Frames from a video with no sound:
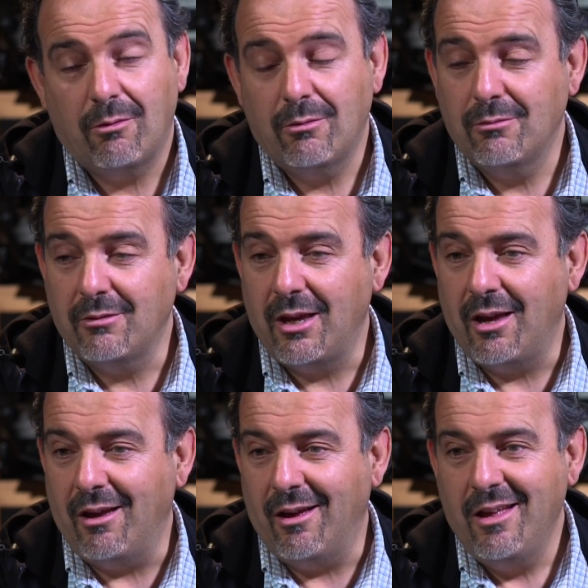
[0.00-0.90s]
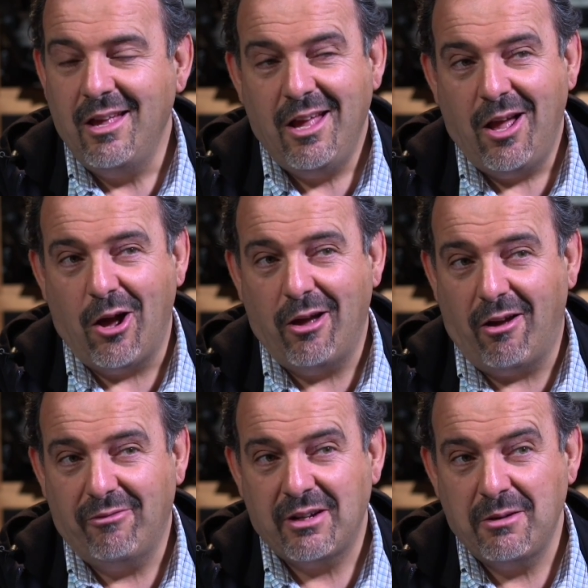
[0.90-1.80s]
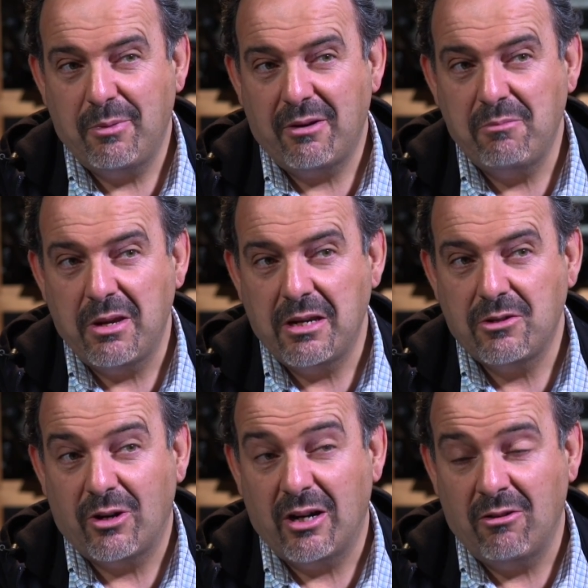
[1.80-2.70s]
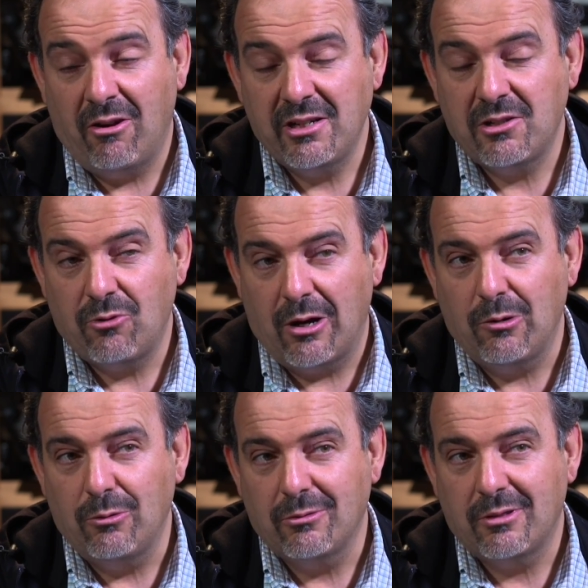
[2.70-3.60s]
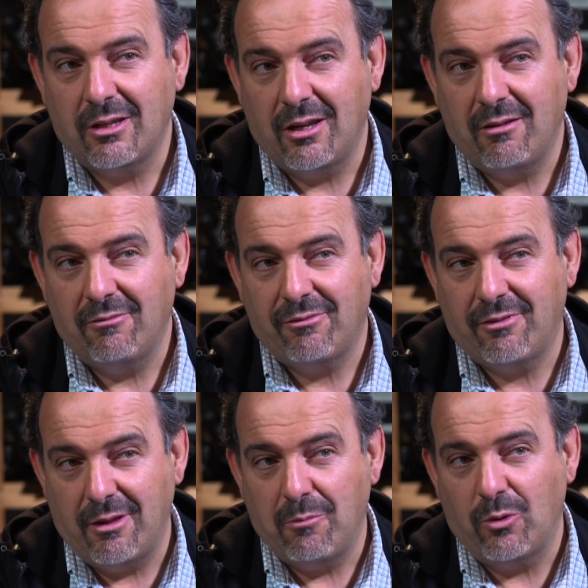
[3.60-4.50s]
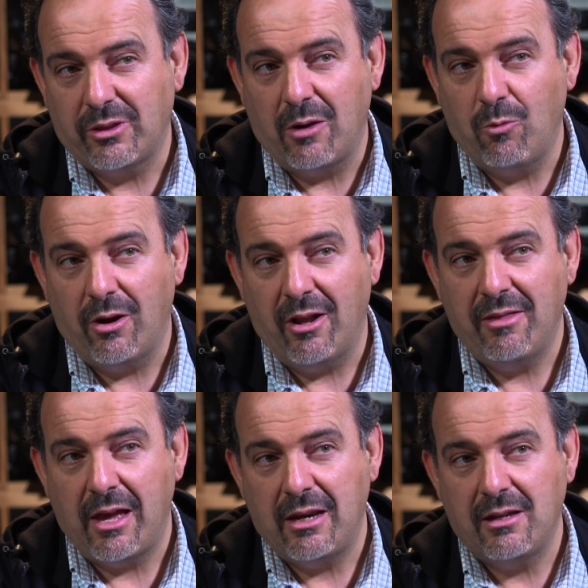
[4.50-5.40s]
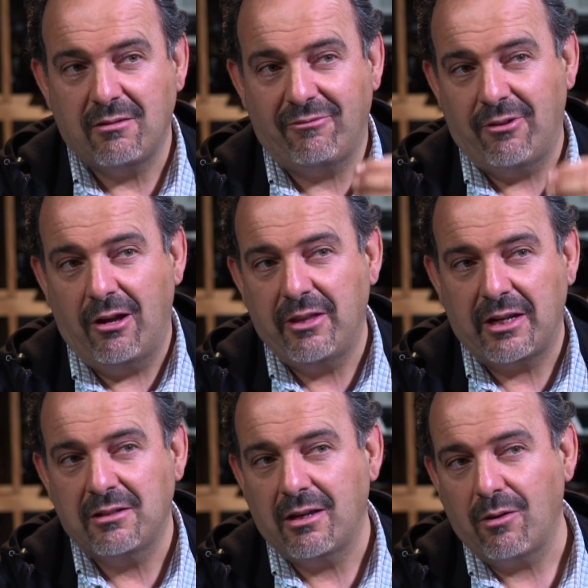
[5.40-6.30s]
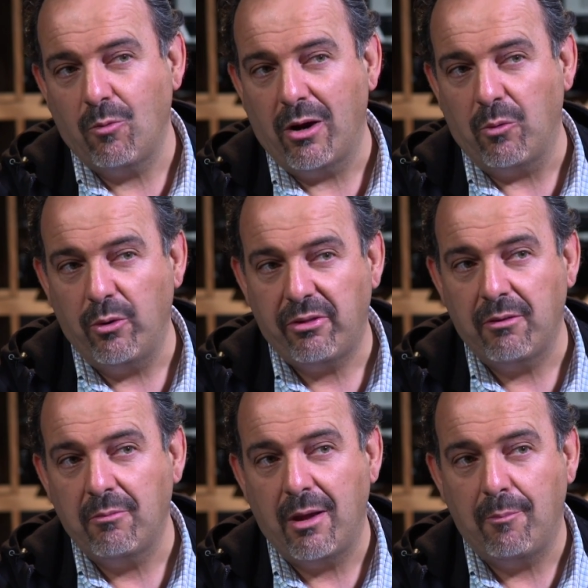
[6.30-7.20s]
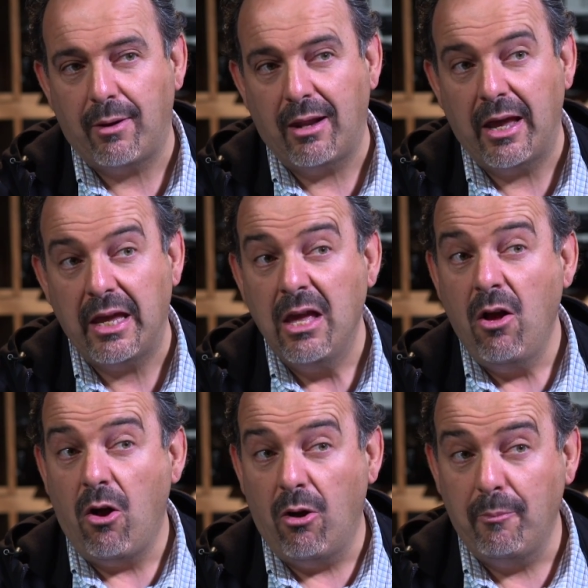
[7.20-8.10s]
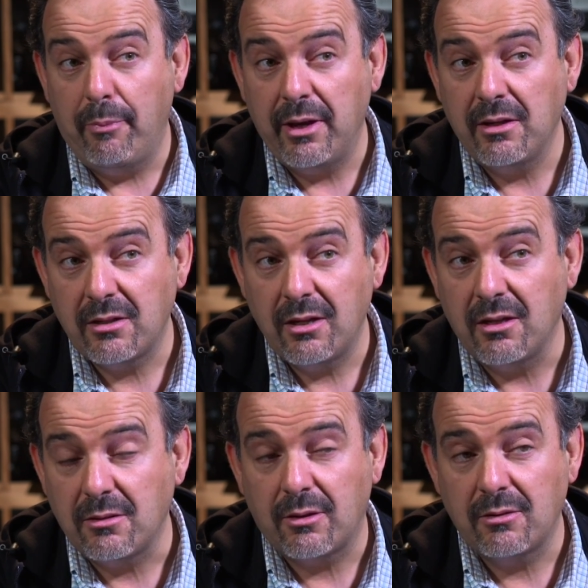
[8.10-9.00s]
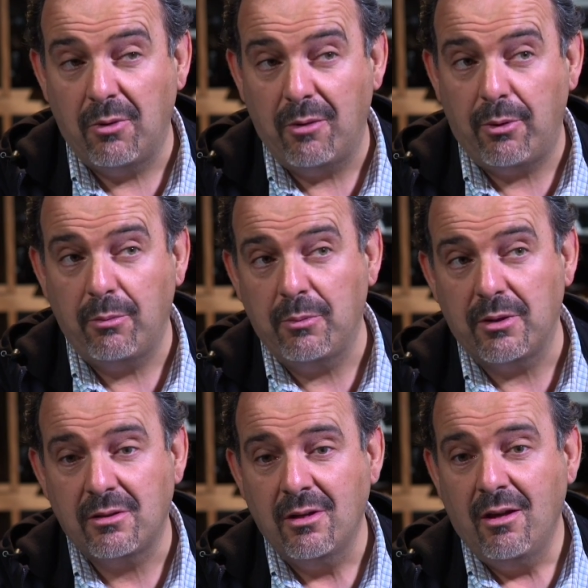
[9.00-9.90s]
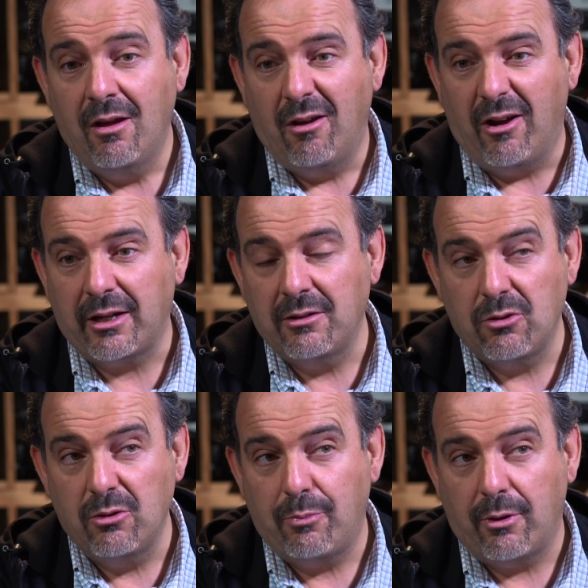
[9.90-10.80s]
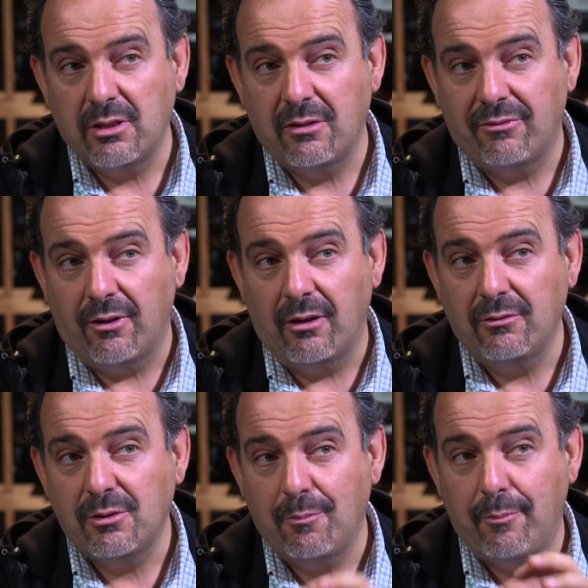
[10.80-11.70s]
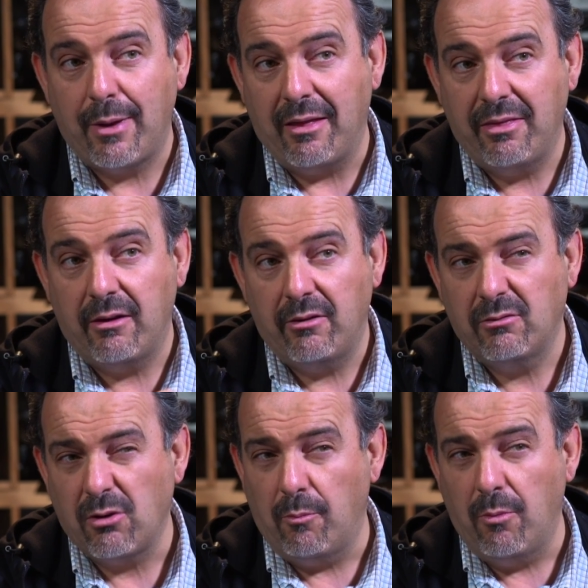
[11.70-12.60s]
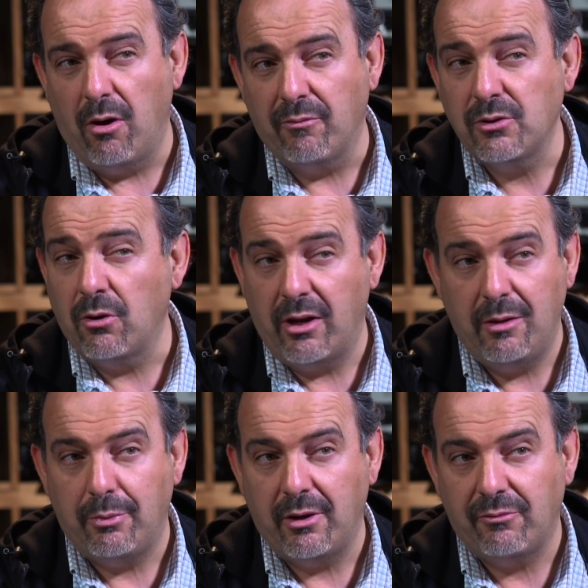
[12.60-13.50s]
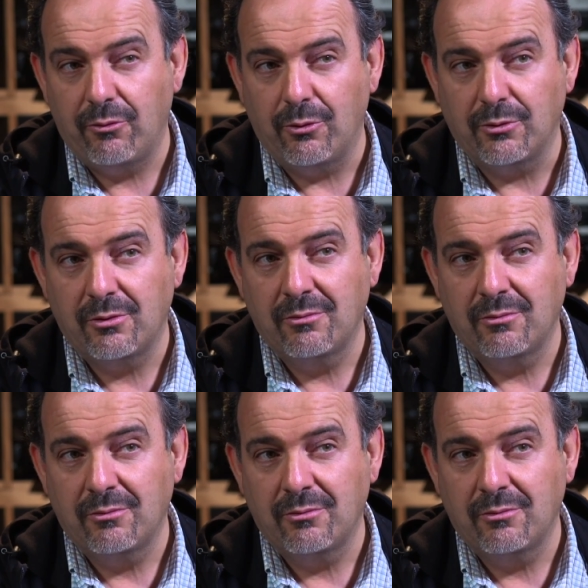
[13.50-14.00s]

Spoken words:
Oh yeah. I've done a bit of media training, and I struggle to give them what they want, and that is a file they can take away with them and play on PCs, because my problem is I can do proxy files, but they're .movs, not MP4s.